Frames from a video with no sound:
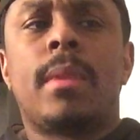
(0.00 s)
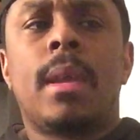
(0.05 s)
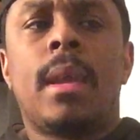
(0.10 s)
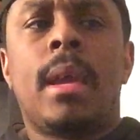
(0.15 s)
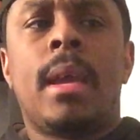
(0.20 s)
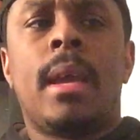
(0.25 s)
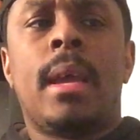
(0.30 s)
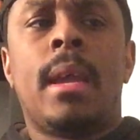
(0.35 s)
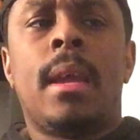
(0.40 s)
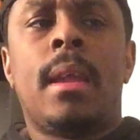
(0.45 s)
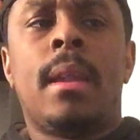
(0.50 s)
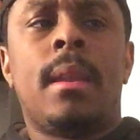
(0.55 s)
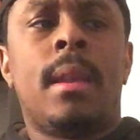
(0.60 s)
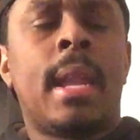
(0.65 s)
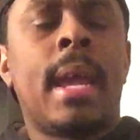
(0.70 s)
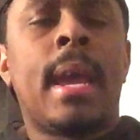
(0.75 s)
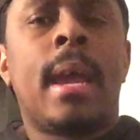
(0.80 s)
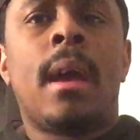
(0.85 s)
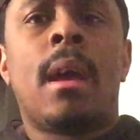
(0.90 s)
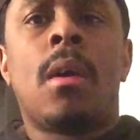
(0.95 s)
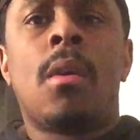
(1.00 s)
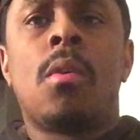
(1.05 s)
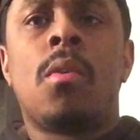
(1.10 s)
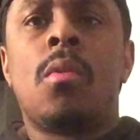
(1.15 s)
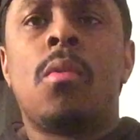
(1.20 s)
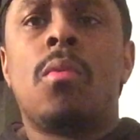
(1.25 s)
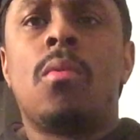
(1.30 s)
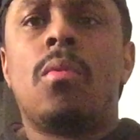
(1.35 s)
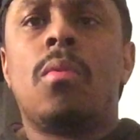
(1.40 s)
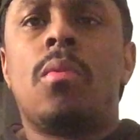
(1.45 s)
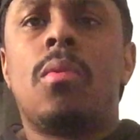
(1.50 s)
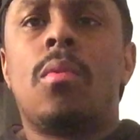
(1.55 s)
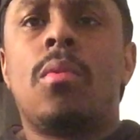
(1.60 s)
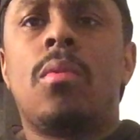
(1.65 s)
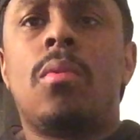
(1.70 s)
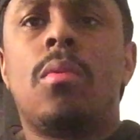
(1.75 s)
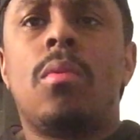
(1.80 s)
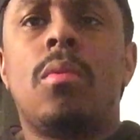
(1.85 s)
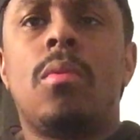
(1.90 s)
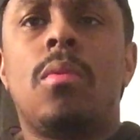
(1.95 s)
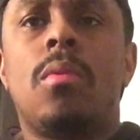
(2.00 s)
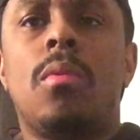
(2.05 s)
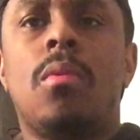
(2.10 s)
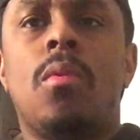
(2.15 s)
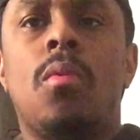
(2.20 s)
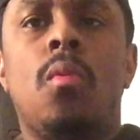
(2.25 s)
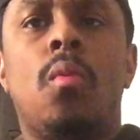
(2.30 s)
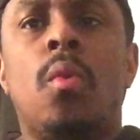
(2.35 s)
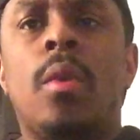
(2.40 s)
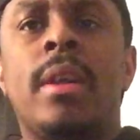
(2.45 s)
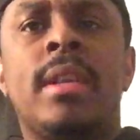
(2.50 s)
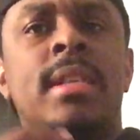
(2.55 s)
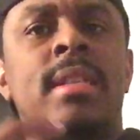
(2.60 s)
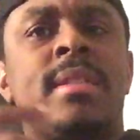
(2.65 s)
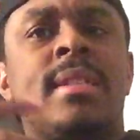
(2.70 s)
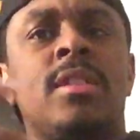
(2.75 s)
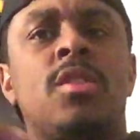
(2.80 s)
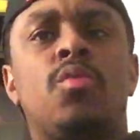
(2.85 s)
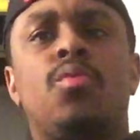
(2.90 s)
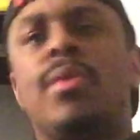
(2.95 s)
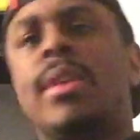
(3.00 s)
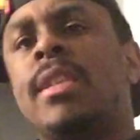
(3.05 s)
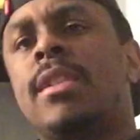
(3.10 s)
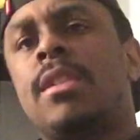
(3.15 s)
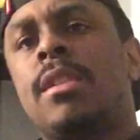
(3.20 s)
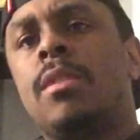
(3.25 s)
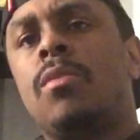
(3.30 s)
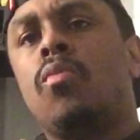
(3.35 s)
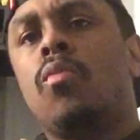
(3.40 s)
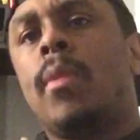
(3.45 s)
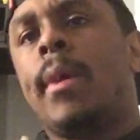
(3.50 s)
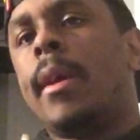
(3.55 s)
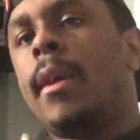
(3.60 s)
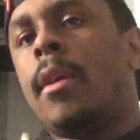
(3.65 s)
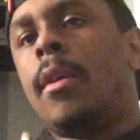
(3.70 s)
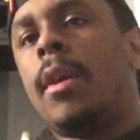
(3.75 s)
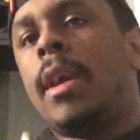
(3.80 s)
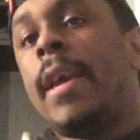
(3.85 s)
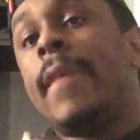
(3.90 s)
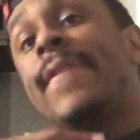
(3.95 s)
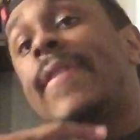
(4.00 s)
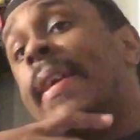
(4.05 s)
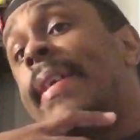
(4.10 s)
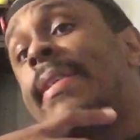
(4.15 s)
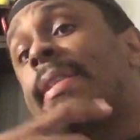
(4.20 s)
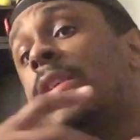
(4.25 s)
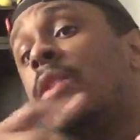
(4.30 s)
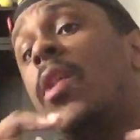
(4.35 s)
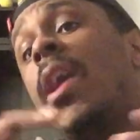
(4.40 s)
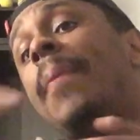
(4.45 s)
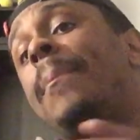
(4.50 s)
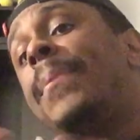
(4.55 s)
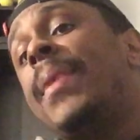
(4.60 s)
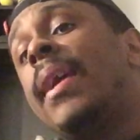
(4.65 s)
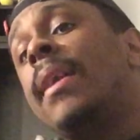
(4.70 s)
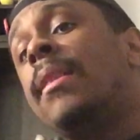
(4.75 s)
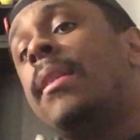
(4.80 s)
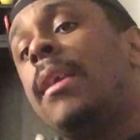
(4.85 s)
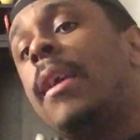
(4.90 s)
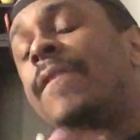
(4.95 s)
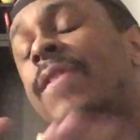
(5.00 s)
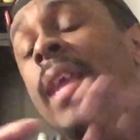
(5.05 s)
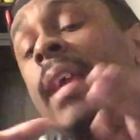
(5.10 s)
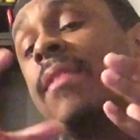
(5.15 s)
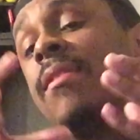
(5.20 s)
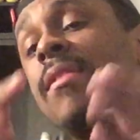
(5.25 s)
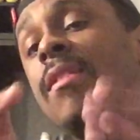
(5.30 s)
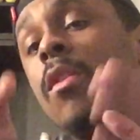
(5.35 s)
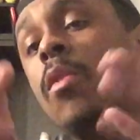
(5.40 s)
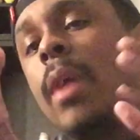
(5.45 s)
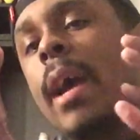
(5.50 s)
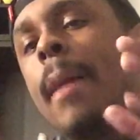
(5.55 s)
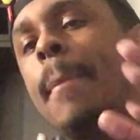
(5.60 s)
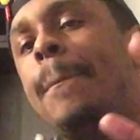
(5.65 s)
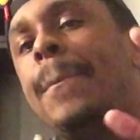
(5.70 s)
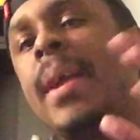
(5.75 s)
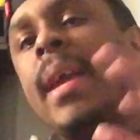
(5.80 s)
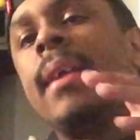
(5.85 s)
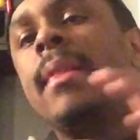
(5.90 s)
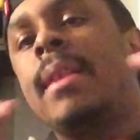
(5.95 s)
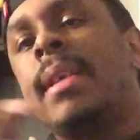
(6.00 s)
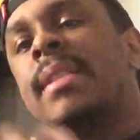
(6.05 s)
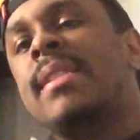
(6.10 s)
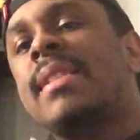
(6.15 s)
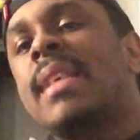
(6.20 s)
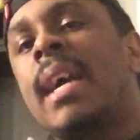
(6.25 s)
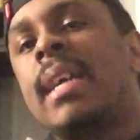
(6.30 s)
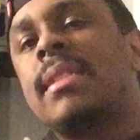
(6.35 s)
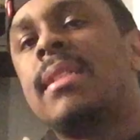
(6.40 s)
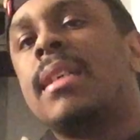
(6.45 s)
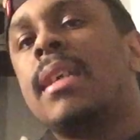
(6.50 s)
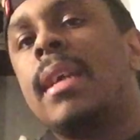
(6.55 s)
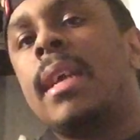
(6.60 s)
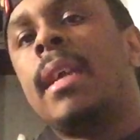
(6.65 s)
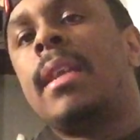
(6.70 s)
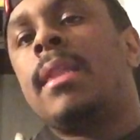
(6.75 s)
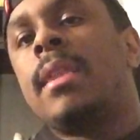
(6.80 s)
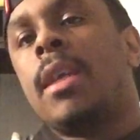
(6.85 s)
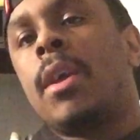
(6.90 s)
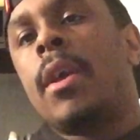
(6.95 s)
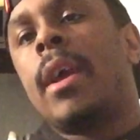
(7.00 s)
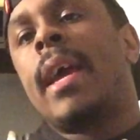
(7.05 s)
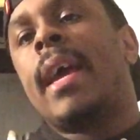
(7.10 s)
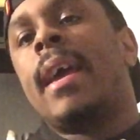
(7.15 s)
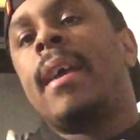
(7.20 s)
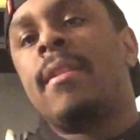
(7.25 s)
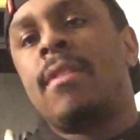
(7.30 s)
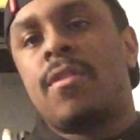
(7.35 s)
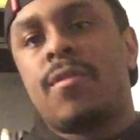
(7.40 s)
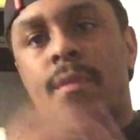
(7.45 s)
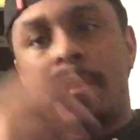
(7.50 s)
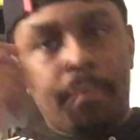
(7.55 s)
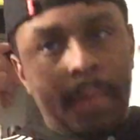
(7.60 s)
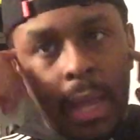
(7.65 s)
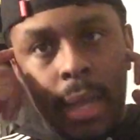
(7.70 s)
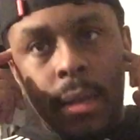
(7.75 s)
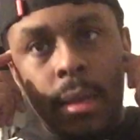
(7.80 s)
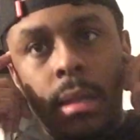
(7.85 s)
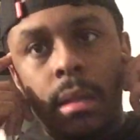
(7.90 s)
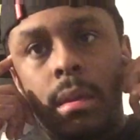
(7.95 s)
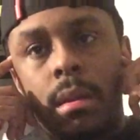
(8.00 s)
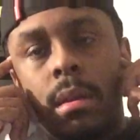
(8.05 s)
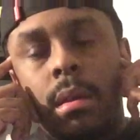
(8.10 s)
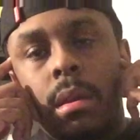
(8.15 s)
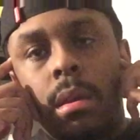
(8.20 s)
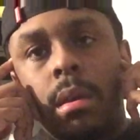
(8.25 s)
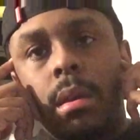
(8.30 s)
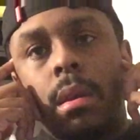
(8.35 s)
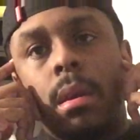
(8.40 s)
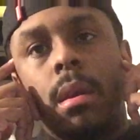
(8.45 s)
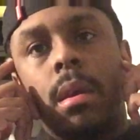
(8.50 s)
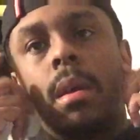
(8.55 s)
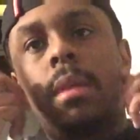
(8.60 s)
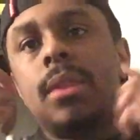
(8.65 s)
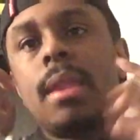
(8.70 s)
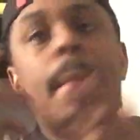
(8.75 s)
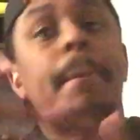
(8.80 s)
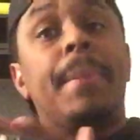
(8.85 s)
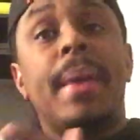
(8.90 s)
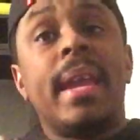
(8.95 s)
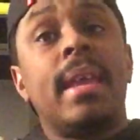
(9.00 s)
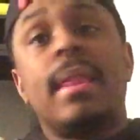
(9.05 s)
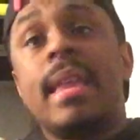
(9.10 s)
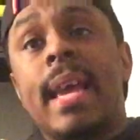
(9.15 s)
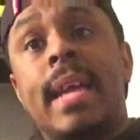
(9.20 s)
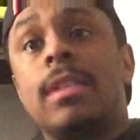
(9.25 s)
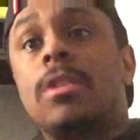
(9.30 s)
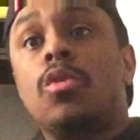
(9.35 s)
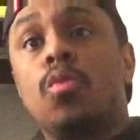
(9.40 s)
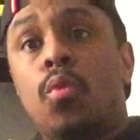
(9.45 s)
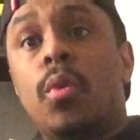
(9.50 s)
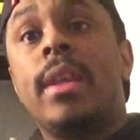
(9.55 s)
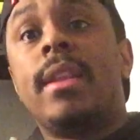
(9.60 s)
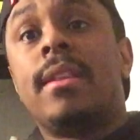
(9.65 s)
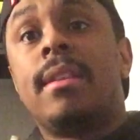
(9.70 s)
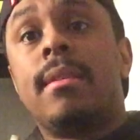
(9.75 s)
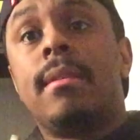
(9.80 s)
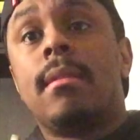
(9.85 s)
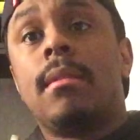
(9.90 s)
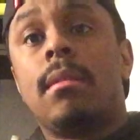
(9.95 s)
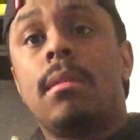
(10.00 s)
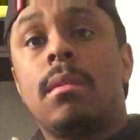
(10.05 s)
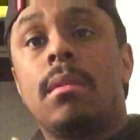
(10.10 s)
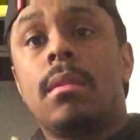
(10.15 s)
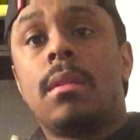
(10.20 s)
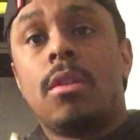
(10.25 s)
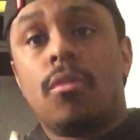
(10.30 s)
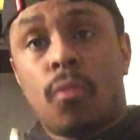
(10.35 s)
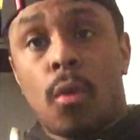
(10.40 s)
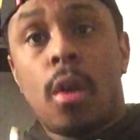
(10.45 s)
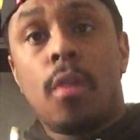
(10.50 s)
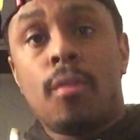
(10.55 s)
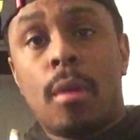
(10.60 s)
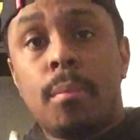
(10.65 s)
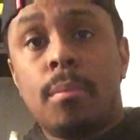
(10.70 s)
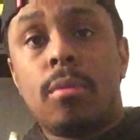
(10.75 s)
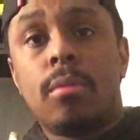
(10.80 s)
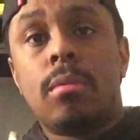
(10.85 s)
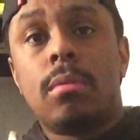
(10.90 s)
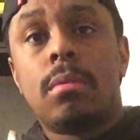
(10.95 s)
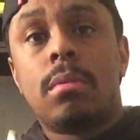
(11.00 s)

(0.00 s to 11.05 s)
and now we're in a situation where if they still have Bayley and Sasha in their heads for Mania, then Bayley has to win the Royal Rumble.